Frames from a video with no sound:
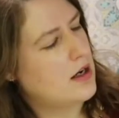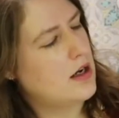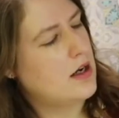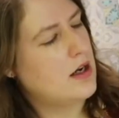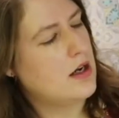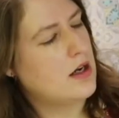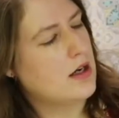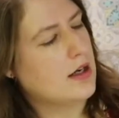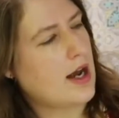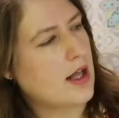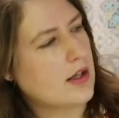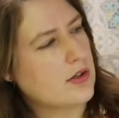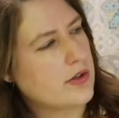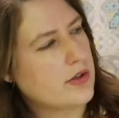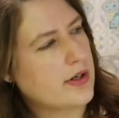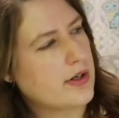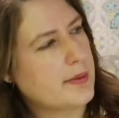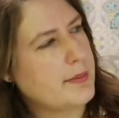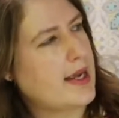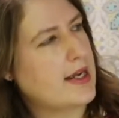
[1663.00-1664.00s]
coloring
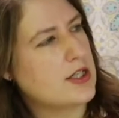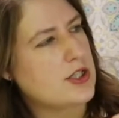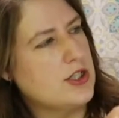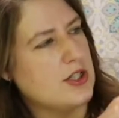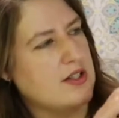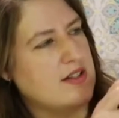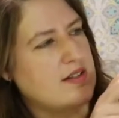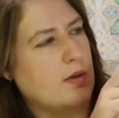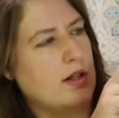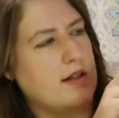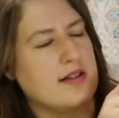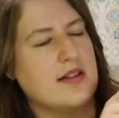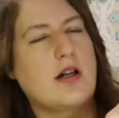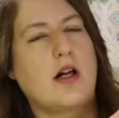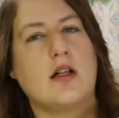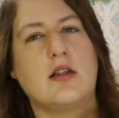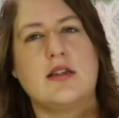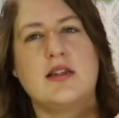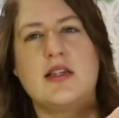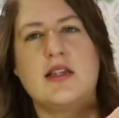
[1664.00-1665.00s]
page, as well as a
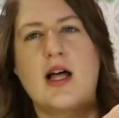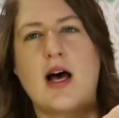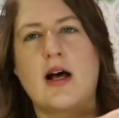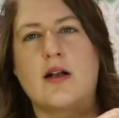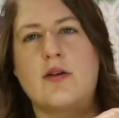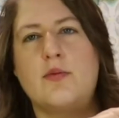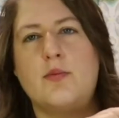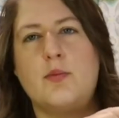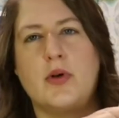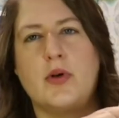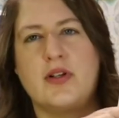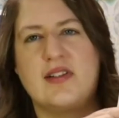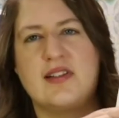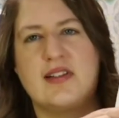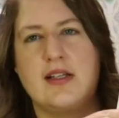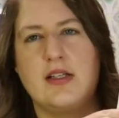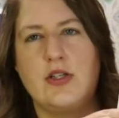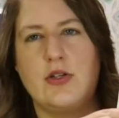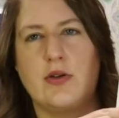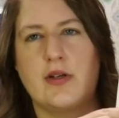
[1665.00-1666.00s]
lot of books
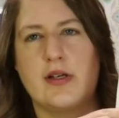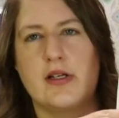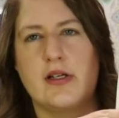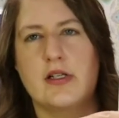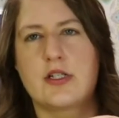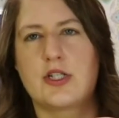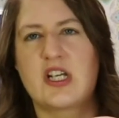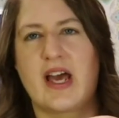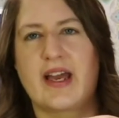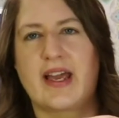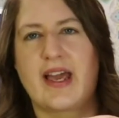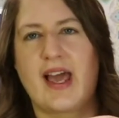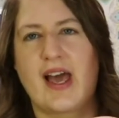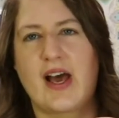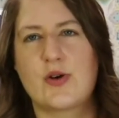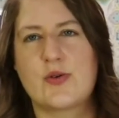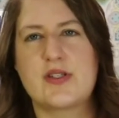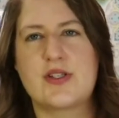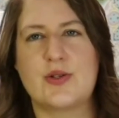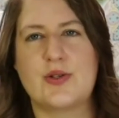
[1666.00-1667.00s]
that you can check
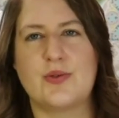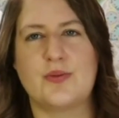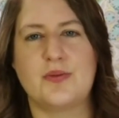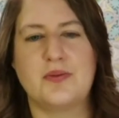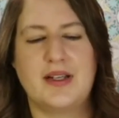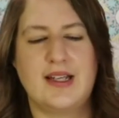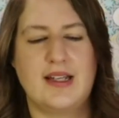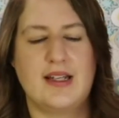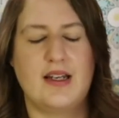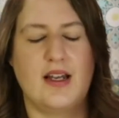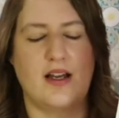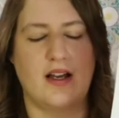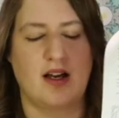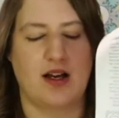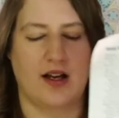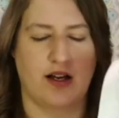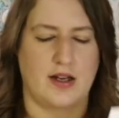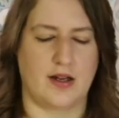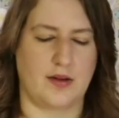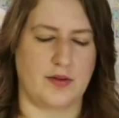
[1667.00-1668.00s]
out to read
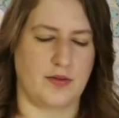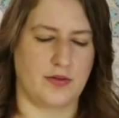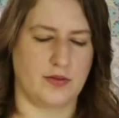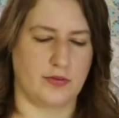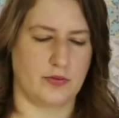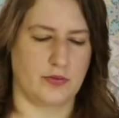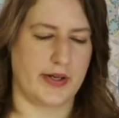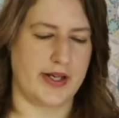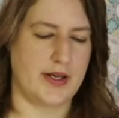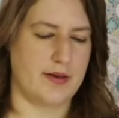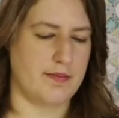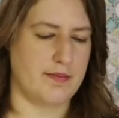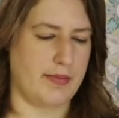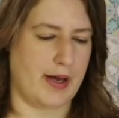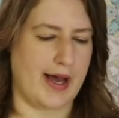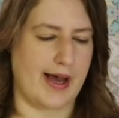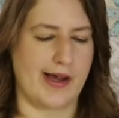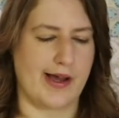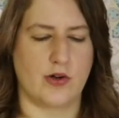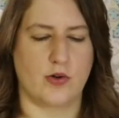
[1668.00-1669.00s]
written
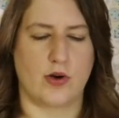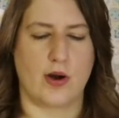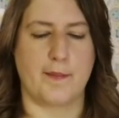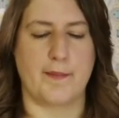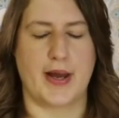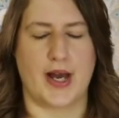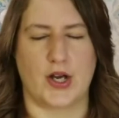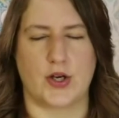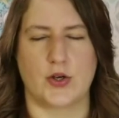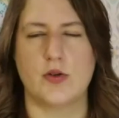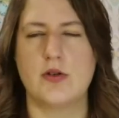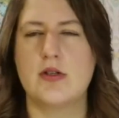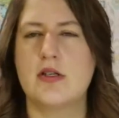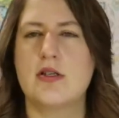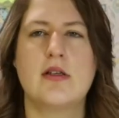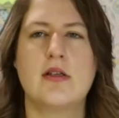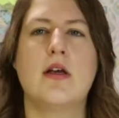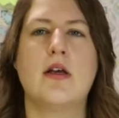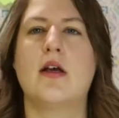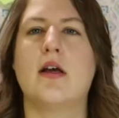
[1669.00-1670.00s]
by or about
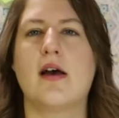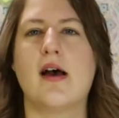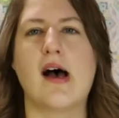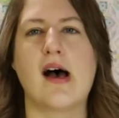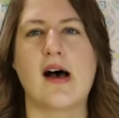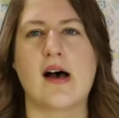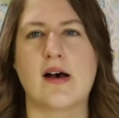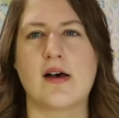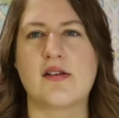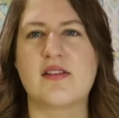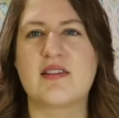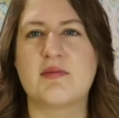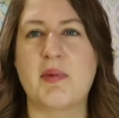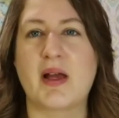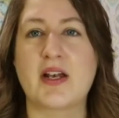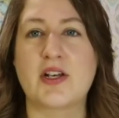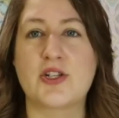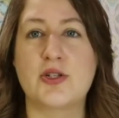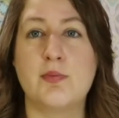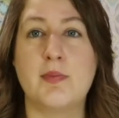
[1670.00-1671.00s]

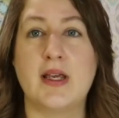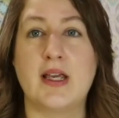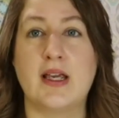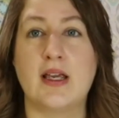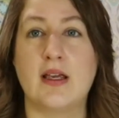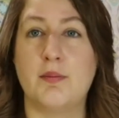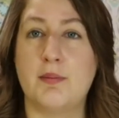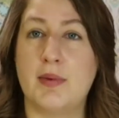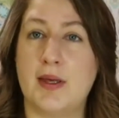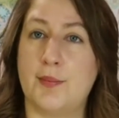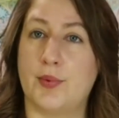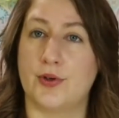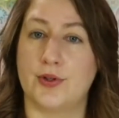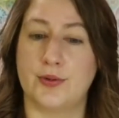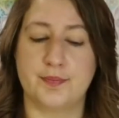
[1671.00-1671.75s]
Spanish-speaking people.